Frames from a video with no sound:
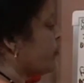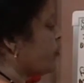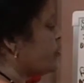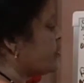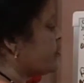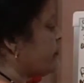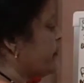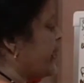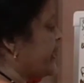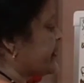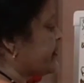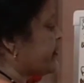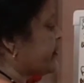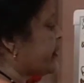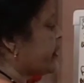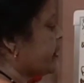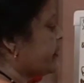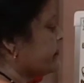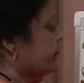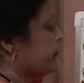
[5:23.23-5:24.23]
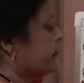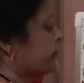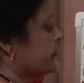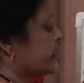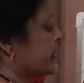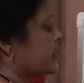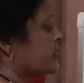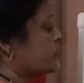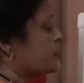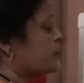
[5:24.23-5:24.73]
volt battery,
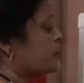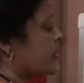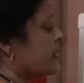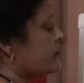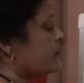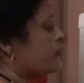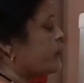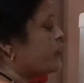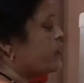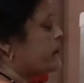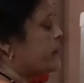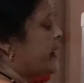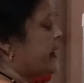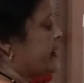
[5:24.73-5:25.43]
12 volt